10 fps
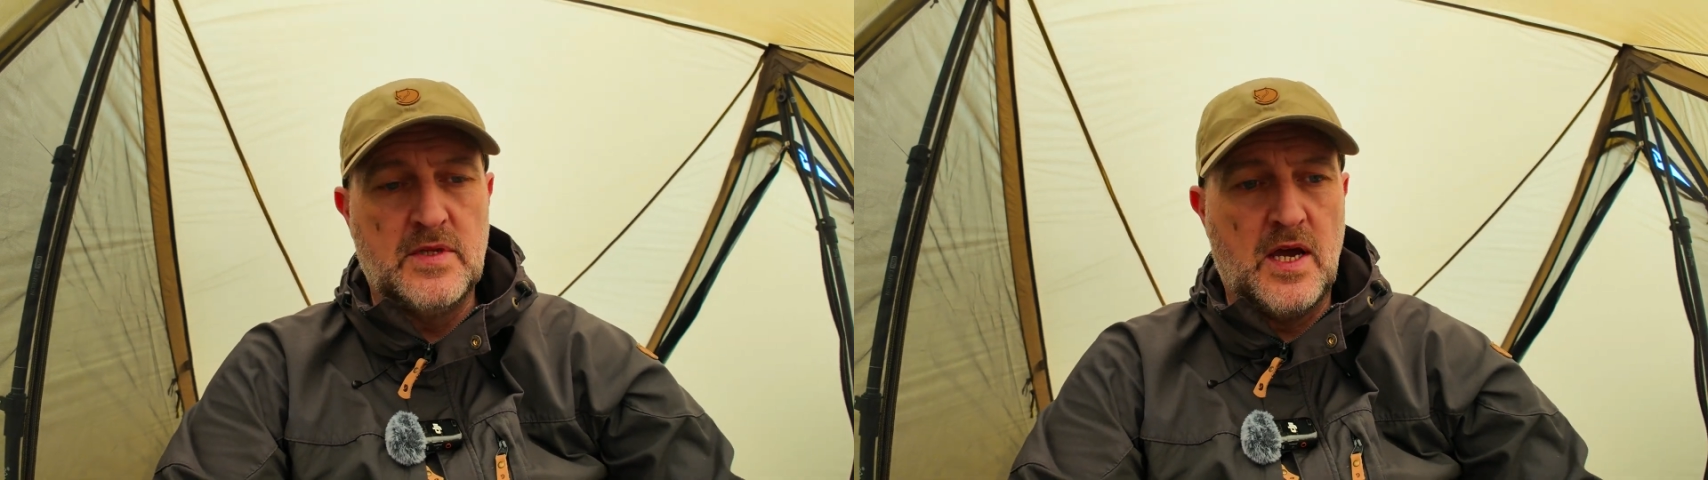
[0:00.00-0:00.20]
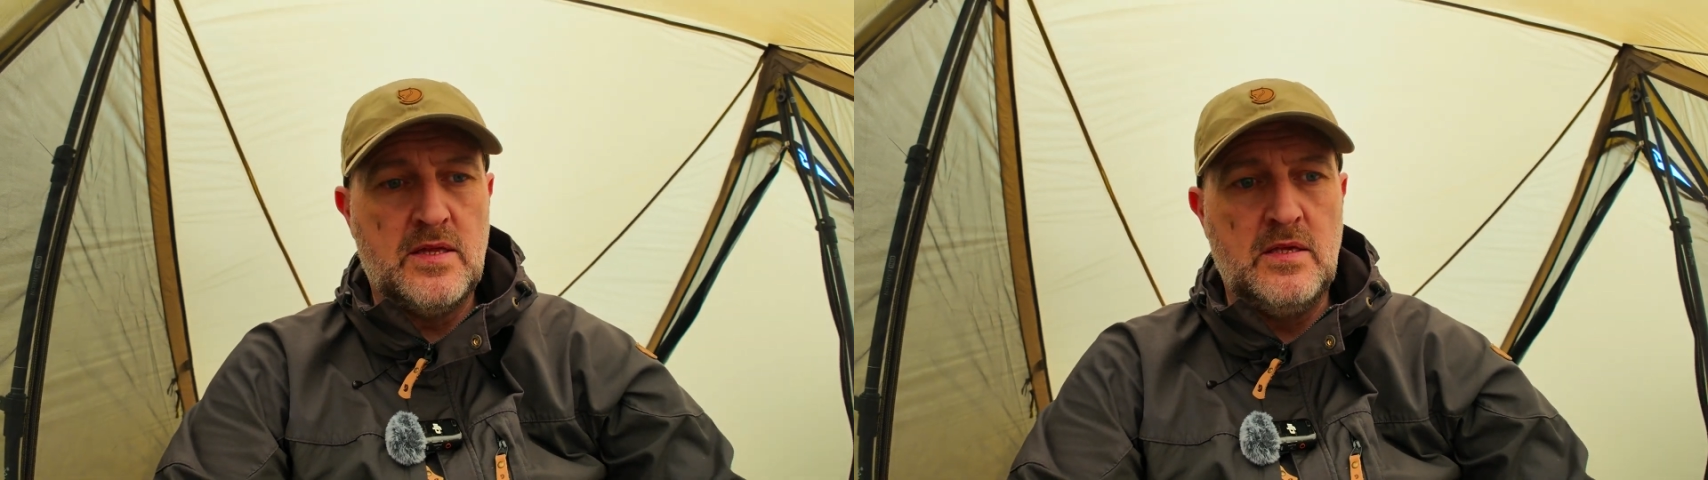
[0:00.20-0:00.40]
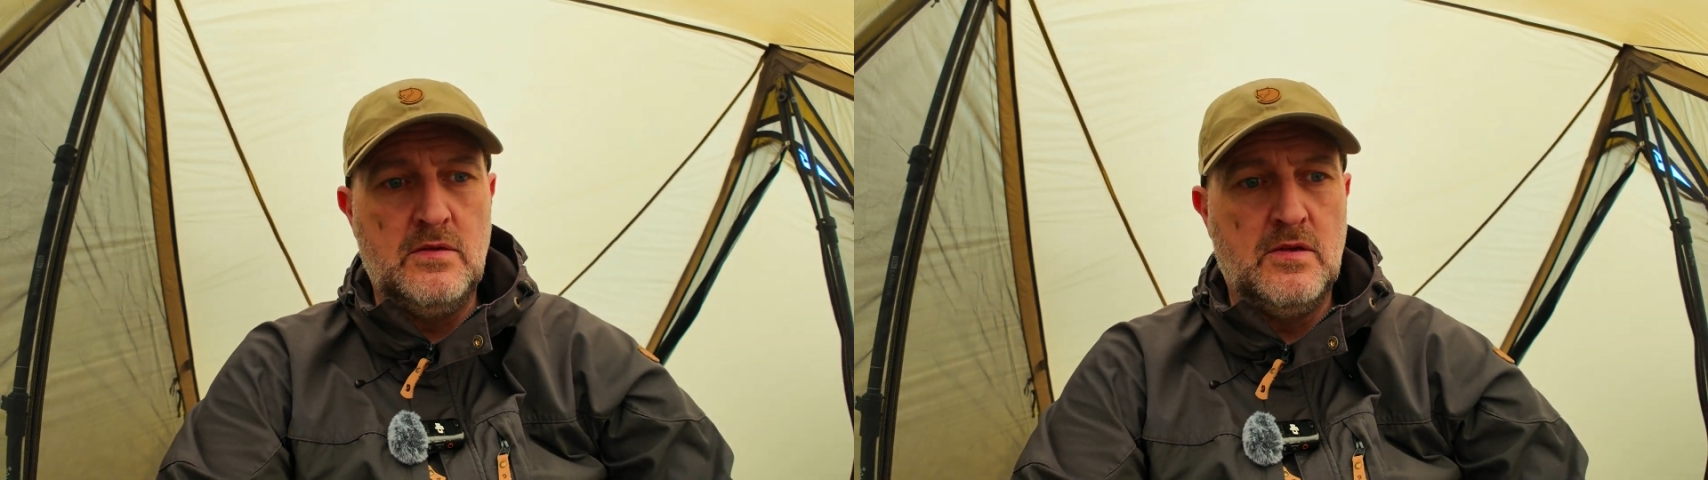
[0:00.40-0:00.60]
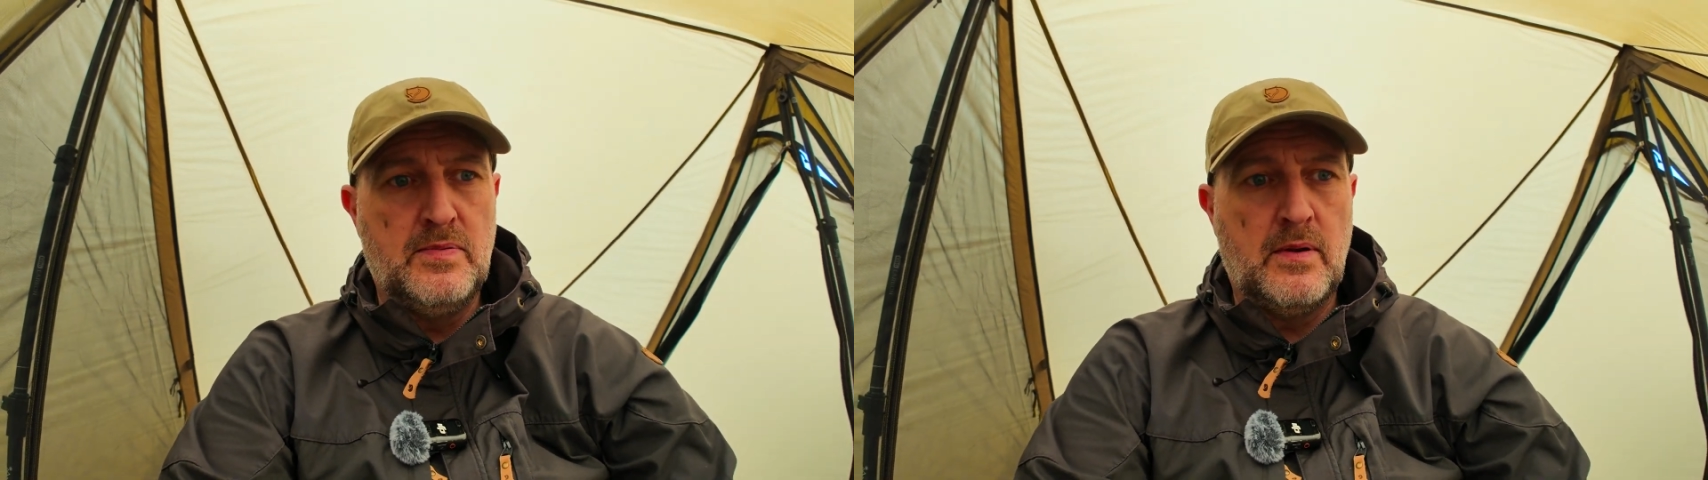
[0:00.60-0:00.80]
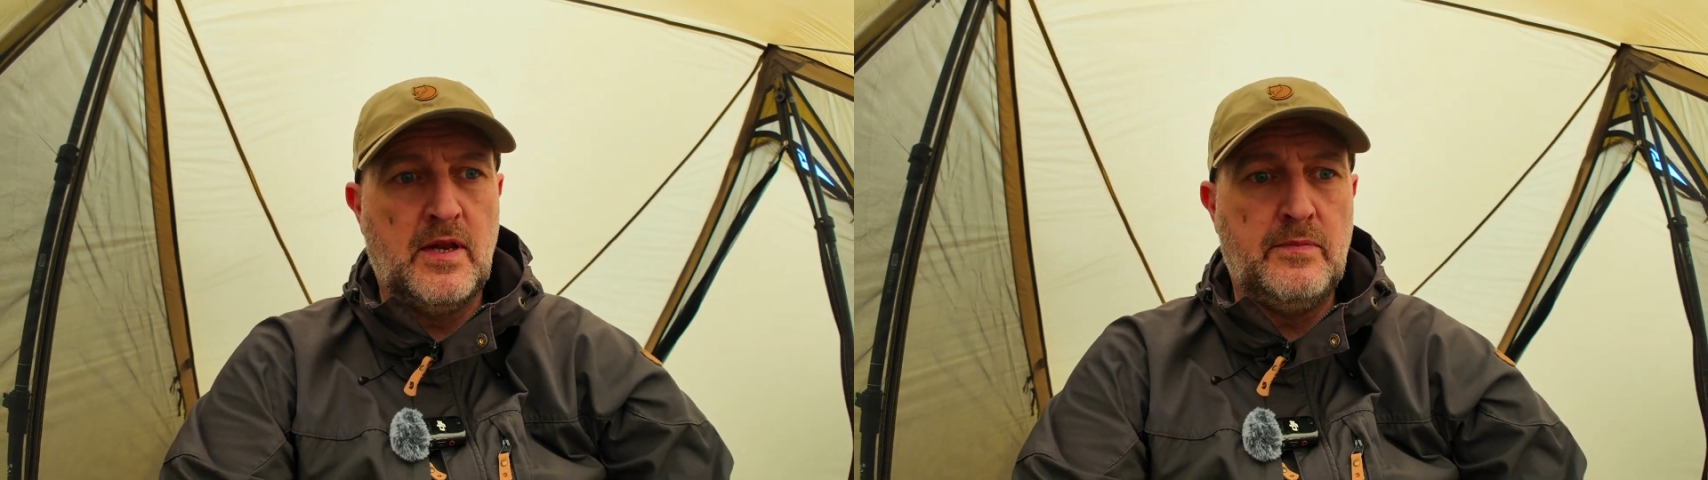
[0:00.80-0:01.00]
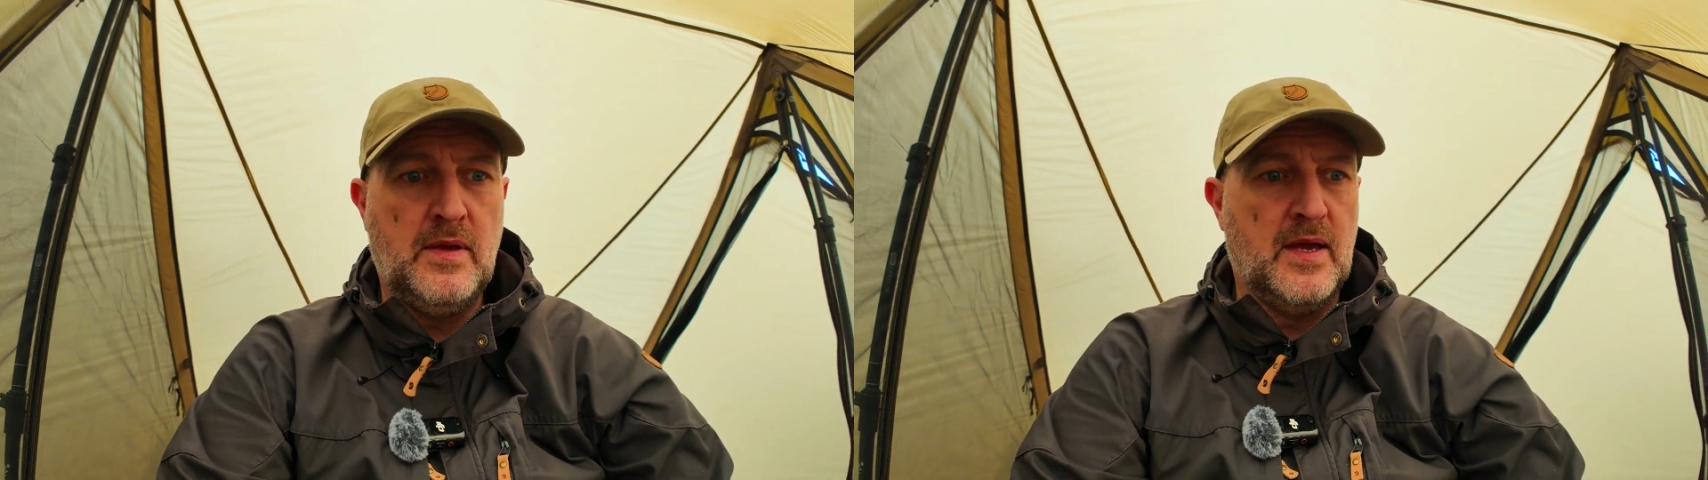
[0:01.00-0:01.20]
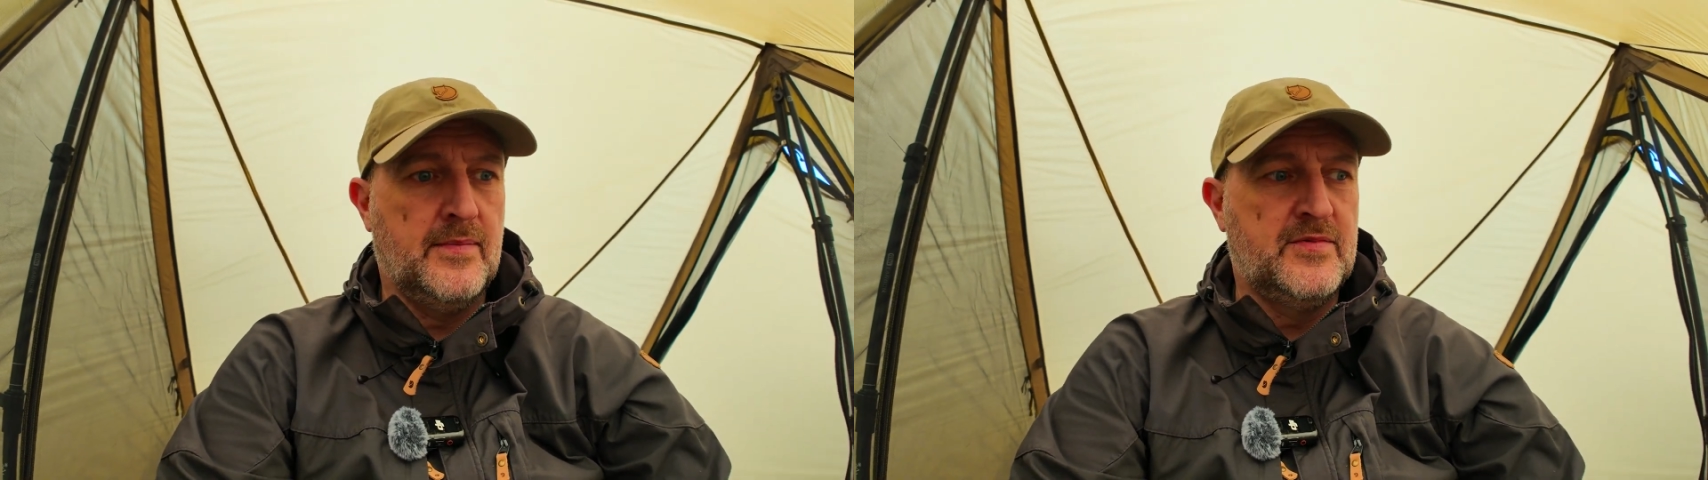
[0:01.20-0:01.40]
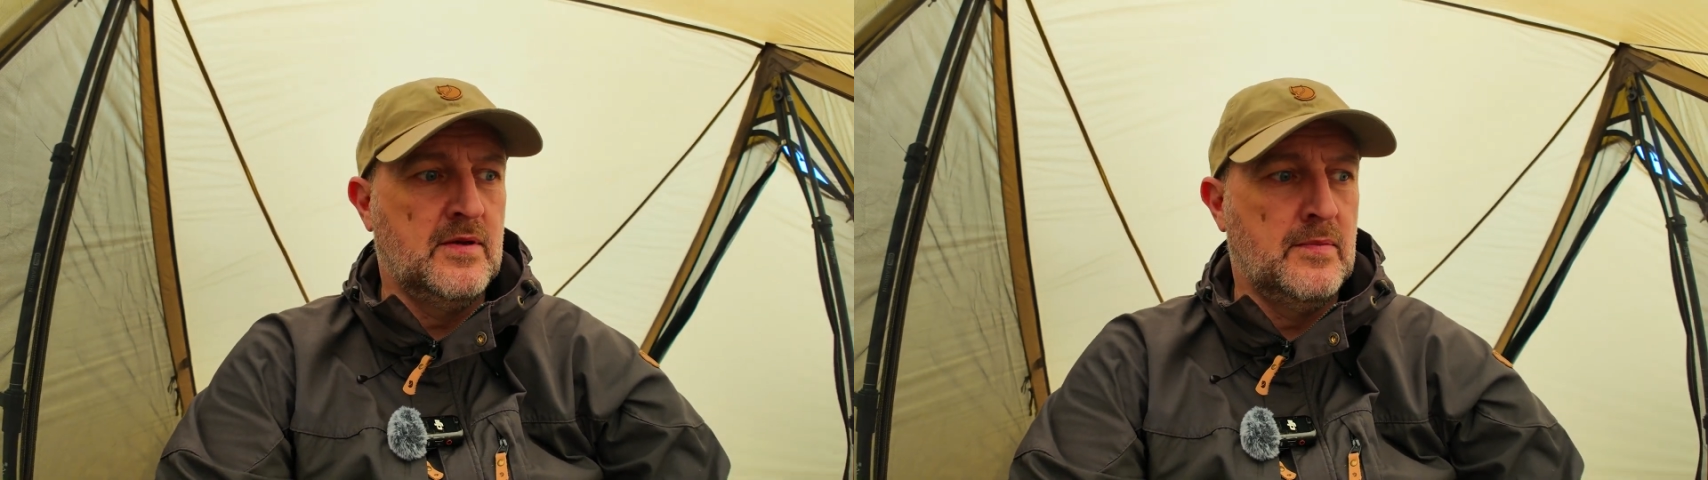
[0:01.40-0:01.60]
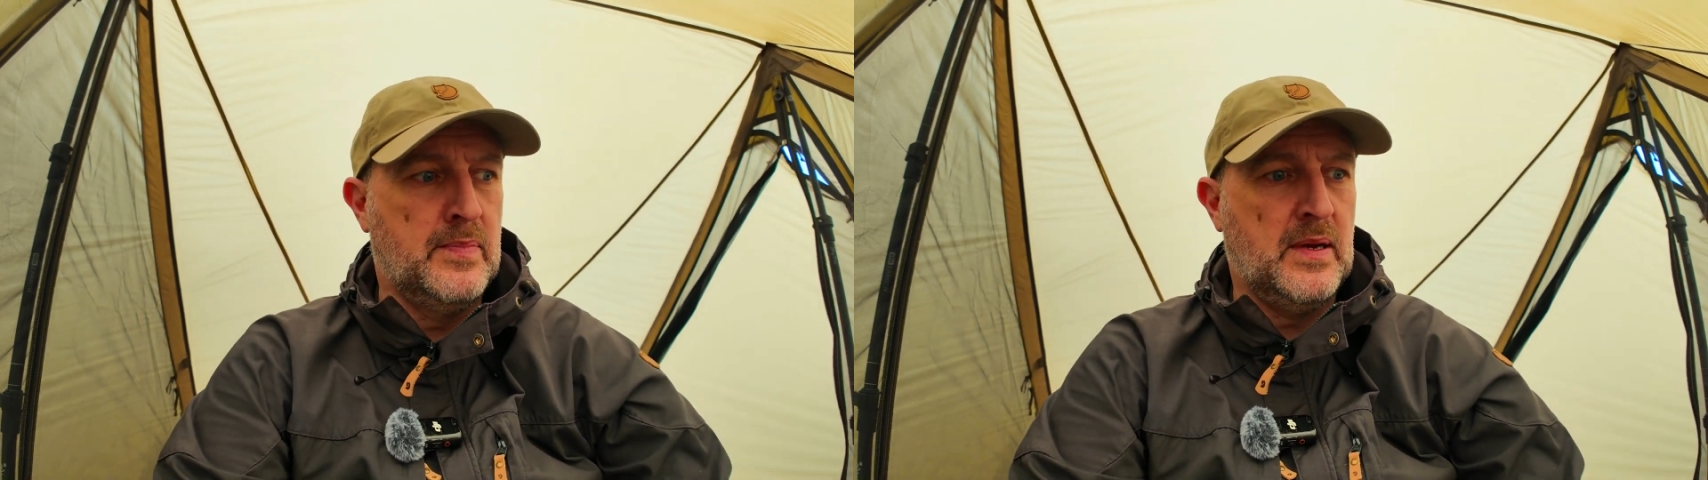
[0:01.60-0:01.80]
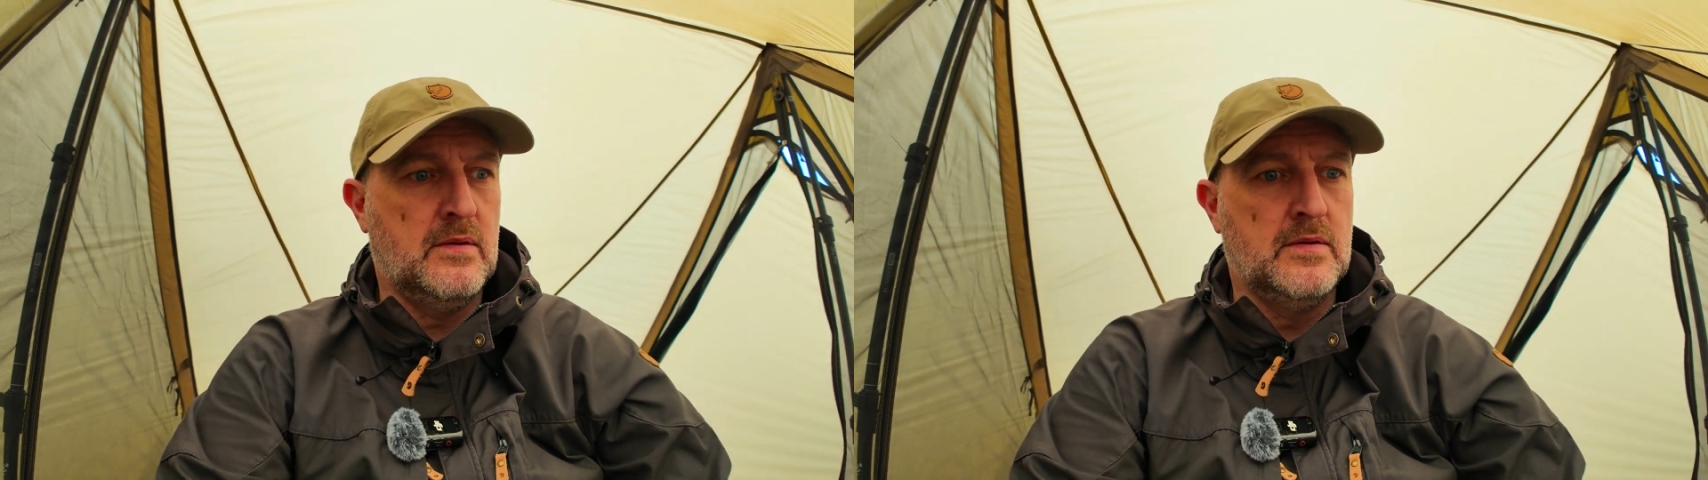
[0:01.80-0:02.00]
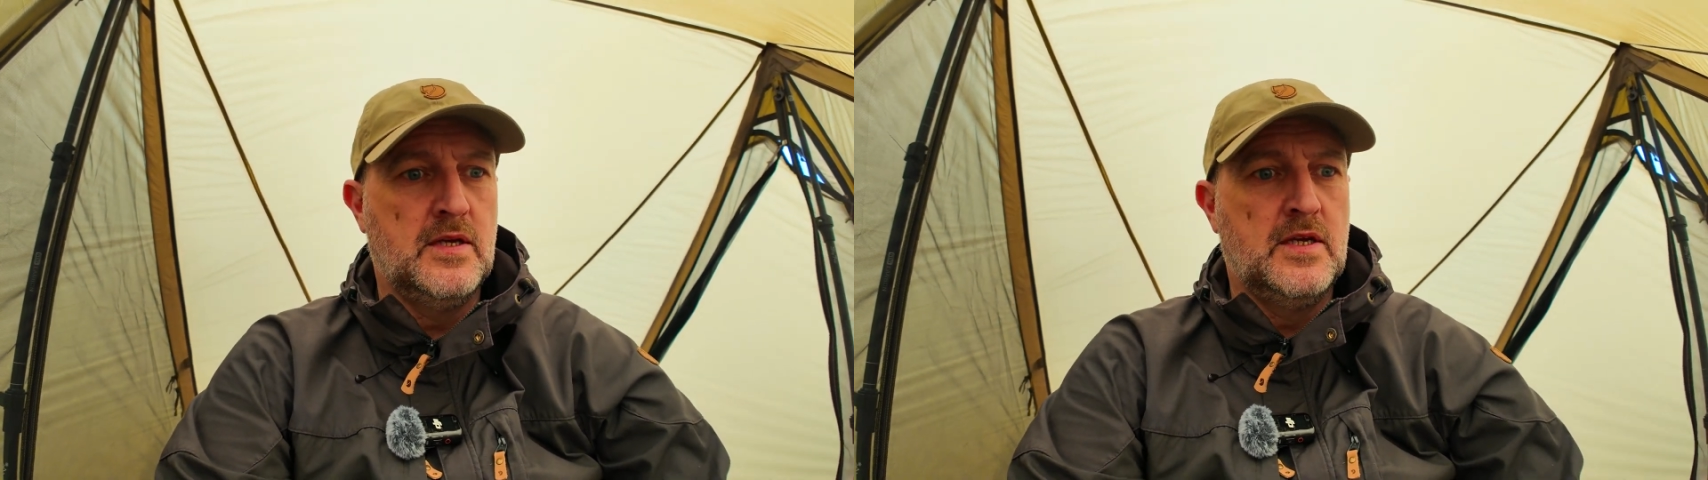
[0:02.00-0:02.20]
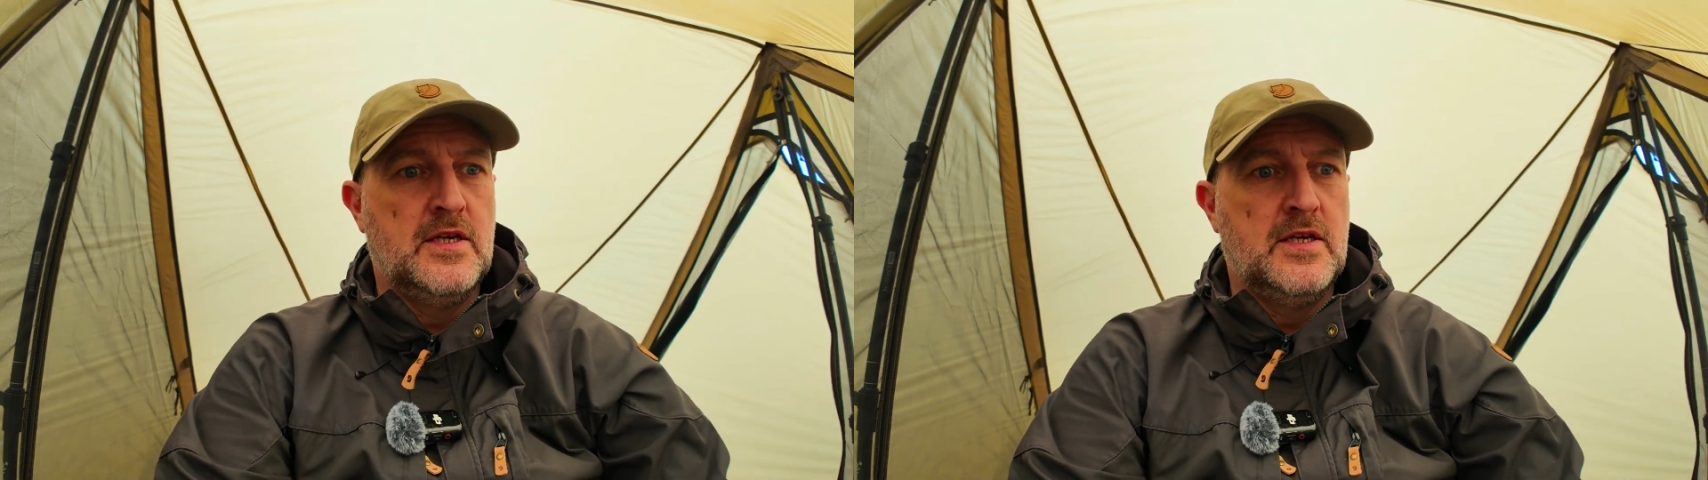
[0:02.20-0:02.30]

I think you could probably be up to about